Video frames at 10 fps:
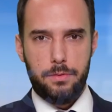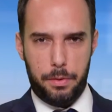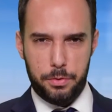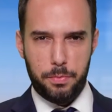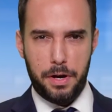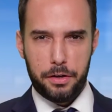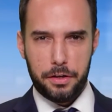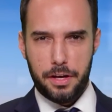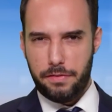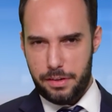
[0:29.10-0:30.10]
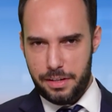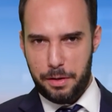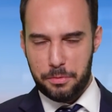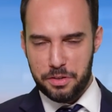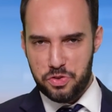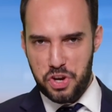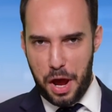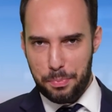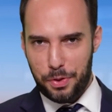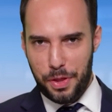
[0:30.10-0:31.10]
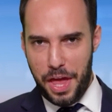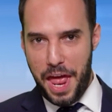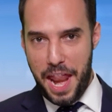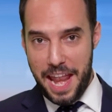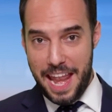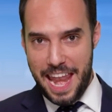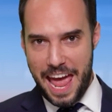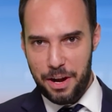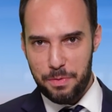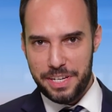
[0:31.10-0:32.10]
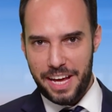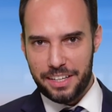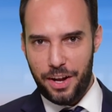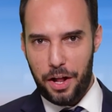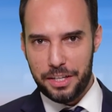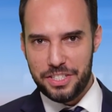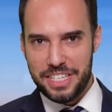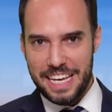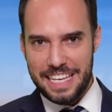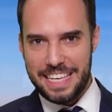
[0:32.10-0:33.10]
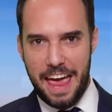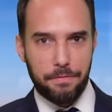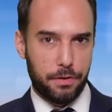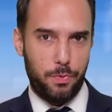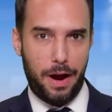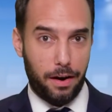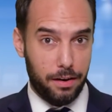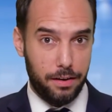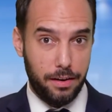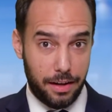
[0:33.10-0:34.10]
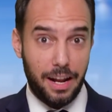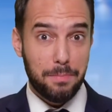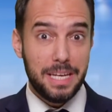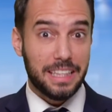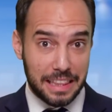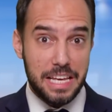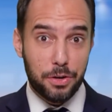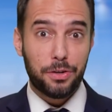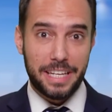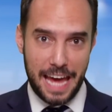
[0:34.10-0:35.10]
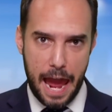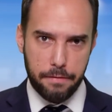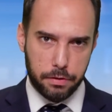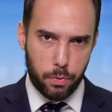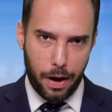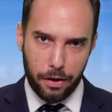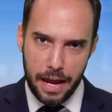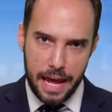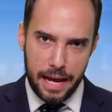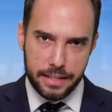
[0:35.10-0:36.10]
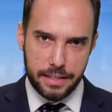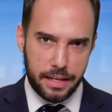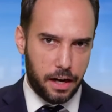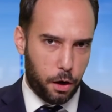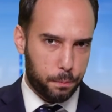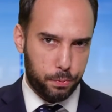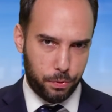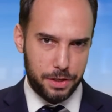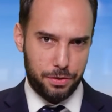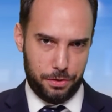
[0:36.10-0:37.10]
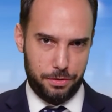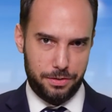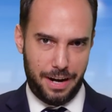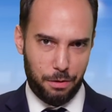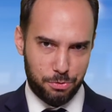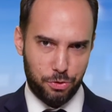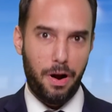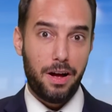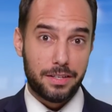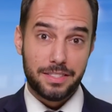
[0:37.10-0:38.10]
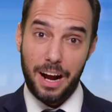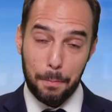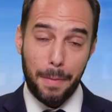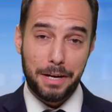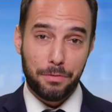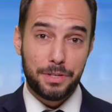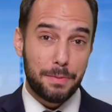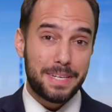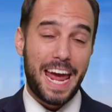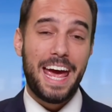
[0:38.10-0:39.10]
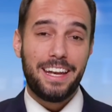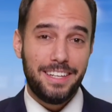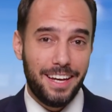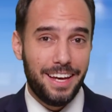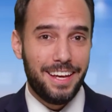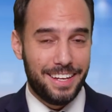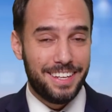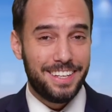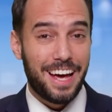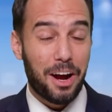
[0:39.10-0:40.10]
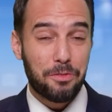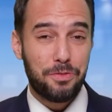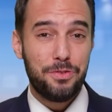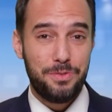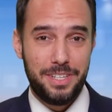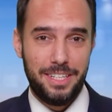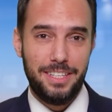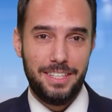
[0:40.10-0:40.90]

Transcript: Welcome to America Uncovered, I'm Chris Chappell. Nanotechnology is everywhere, and I mean literally everywhere. It's in our printers, our drugs, our microchips, and our food.